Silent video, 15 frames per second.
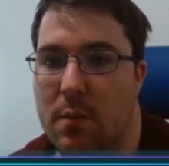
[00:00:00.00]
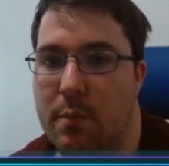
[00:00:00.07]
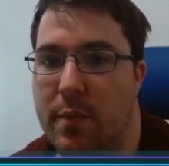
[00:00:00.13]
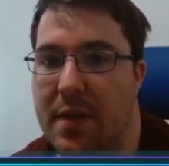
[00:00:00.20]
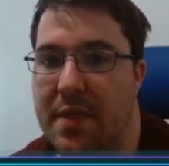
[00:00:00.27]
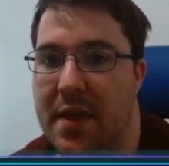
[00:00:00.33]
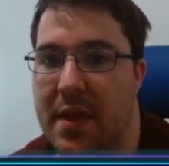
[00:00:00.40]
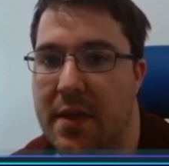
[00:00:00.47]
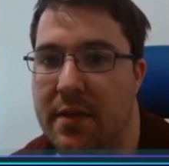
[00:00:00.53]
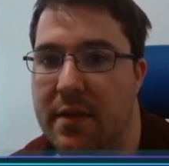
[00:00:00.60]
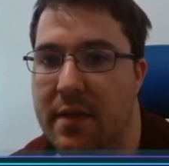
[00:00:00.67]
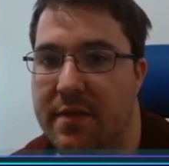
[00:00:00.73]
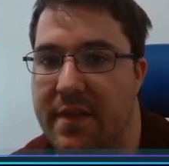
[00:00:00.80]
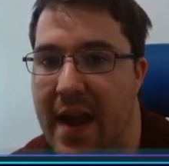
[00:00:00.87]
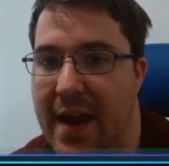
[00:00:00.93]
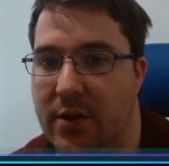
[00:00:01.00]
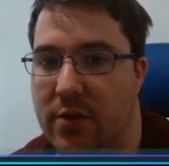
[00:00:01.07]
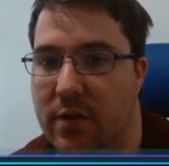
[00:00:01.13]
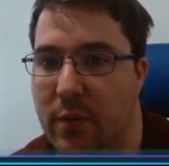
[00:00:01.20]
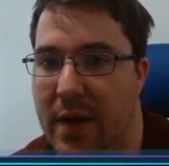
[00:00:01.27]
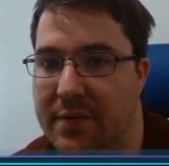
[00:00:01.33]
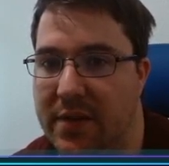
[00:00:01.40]
But then the factor
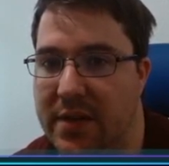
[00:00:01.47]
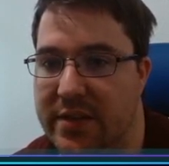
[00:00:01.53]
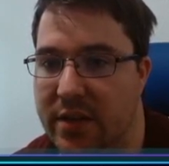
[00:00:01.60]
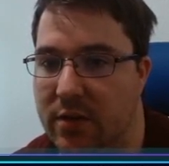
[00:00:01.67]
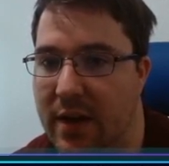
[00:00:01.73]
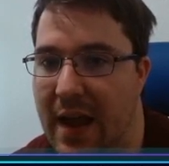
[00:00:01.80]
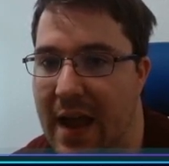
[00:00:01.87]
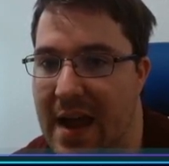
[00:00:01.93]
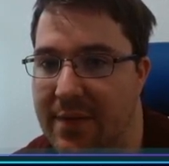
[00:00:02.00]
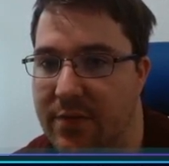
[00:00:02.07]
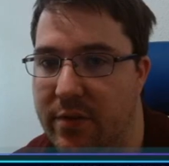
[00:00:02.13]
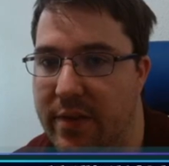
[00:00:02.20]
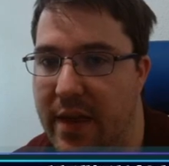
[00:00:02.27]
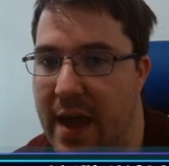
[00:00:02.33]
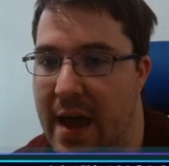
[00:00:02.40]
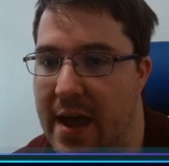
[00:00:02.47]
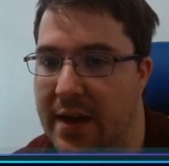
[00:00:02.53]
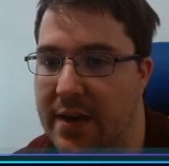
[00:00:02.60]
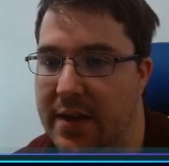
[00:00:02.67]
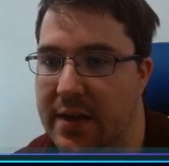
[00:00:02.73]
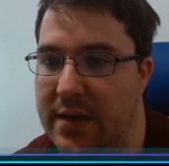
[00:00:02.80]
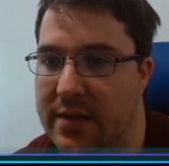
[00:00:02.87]
that we have to consider after
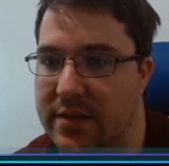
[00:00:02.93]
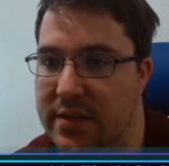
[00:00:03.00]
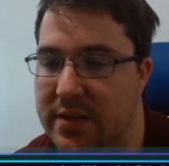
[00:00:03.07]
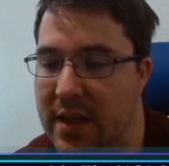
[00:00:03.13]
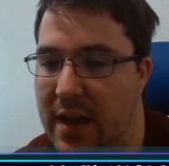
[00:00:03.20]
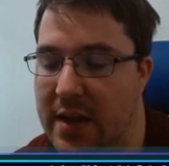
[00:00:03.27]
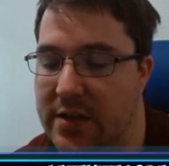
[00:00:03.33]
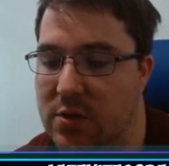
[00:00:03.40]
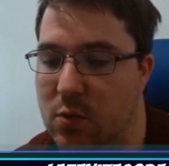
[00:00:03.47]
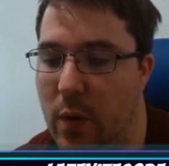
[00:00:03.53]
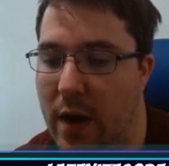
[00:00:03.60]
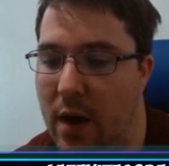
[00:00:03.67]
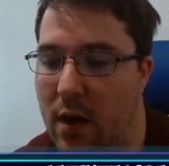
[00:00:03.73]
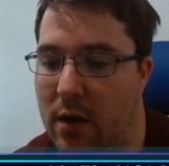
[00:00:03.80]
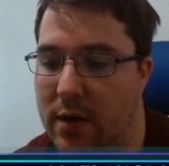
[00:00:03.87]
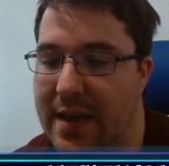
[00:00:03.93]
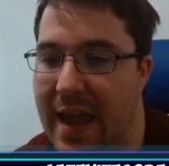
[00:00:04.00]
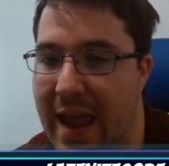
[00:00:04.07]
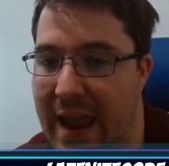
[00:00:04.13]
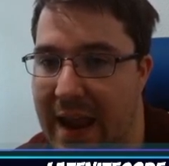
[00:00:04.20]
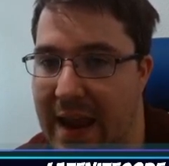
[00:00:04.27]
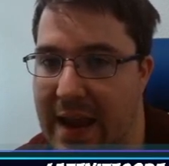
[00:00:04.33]
that is the case where
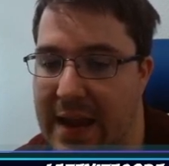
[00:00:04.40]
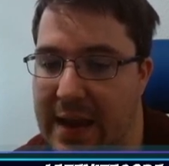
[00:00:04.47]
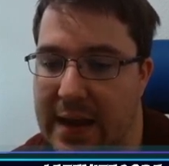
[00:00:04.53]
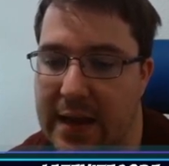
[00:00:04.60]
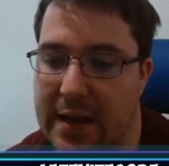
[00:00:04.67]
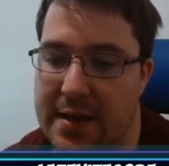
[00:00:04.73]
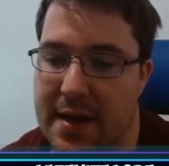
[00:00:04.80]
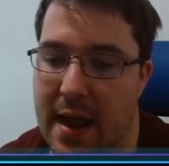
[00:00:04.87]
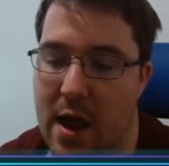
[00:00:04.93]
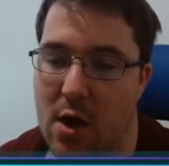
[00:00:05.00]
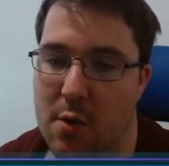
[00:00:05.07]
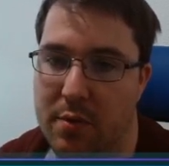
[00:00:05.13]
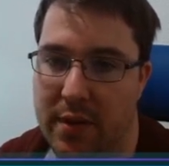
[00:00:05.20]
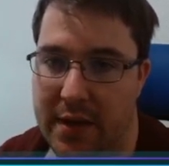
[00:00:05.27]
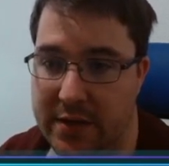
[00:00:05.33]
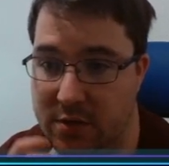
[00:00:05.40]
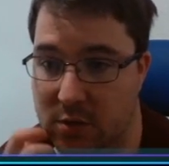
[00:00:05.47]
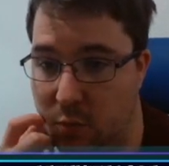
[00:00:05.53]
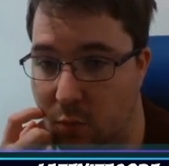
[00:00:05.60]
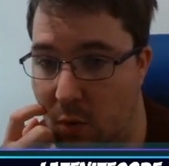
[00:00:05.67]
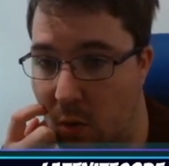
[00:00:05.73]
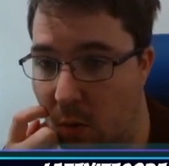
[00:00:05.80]
k now plays a
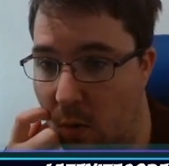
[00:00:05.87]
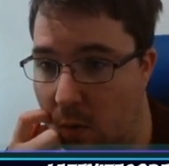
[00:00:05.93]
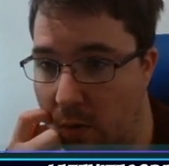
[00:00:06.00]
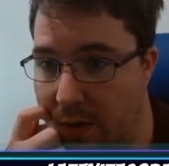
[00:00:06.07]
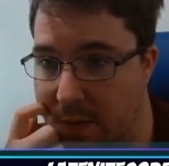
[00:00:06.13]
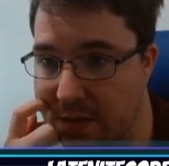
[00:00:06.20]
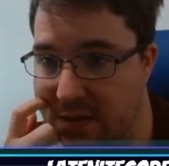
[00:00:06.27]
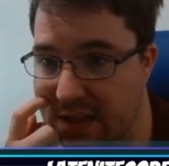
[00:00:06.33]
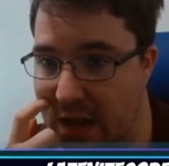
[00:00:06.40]
role in this